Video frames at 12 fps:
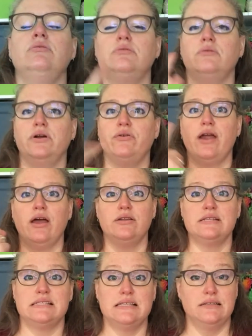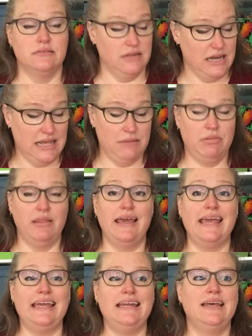one round is knit
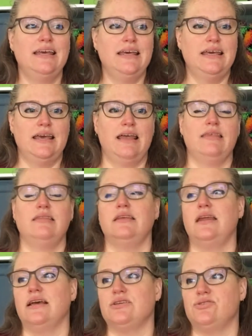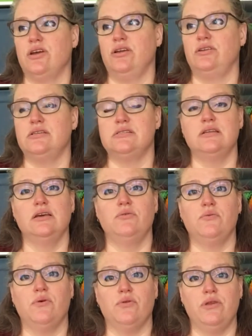plain, and then the next round is
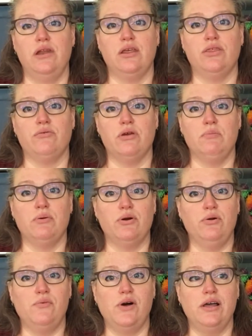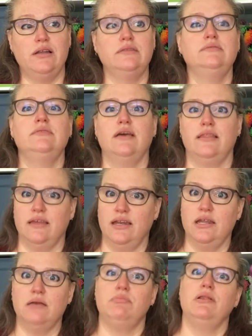knit 3 purl 1, and then
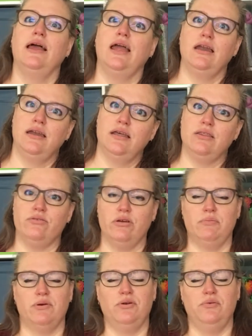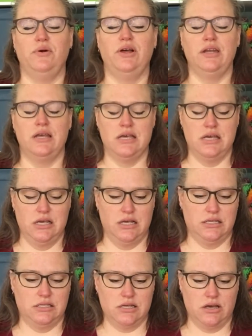knit plain, knit 3 purl 1.
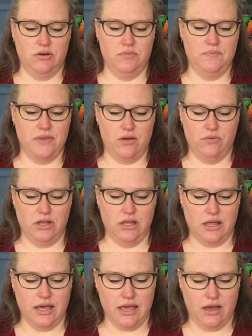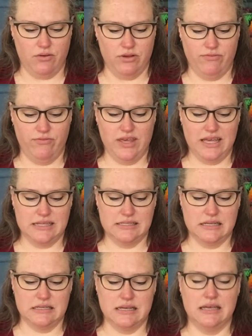So I really like how it fits,
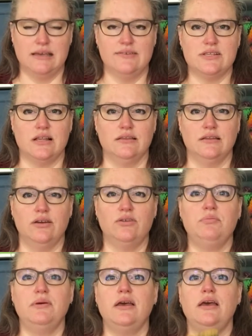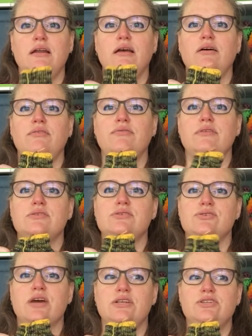because it gives a little bit of the
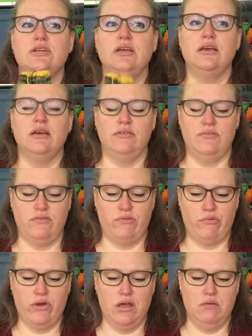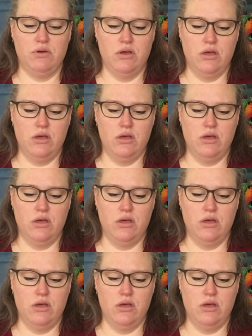stretch and give of a rib,